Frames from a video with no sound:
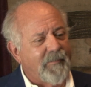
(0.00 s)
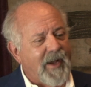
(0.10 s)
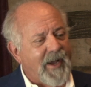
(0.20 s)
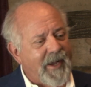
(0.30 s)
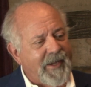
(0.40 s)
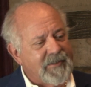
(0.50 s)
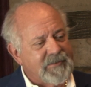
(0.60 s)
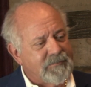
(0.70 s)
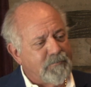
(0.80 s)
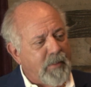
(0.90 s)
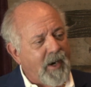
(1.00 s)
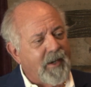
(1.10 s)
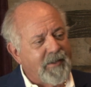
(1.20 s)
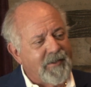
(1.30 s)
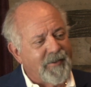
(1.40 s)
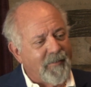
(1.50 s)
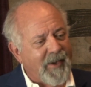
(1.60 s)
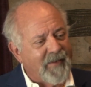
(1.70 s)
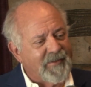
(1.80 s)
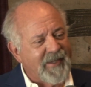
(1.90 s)
my eyes barreling into the
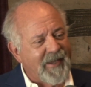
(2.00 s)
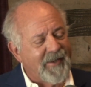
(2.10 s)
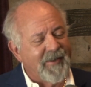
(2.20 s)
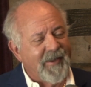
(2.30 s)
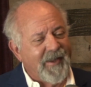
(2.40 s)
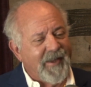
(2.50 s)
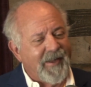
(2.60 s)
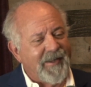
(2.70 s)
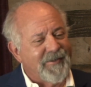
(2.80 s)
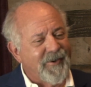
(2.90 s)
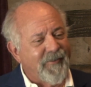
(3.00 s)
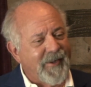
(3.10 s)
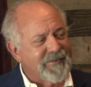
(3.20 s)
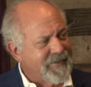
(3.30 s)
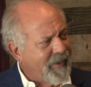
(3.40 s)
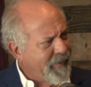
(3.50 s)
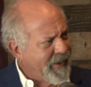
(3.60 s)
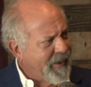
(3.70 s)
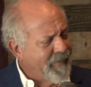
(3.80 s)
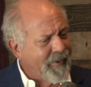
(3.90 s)
back of his head. And he turned around and saw me, and
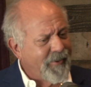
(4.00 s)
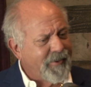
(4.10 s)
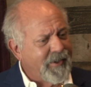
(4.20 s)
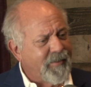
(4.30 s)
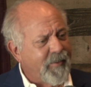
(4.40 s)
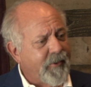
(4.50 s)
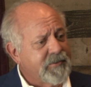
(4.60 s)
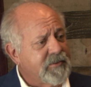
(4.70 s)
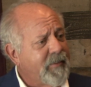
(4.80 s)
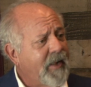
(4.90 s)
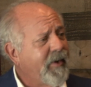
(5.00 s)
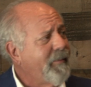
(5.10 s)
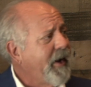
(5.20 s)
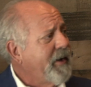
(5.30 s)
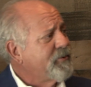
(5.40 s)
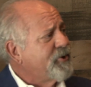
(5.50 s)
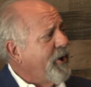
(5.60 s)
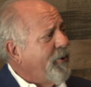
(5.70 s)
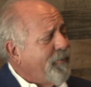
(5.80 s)
I gave him that look. And he turned around and says, "By the way, my name's Joe."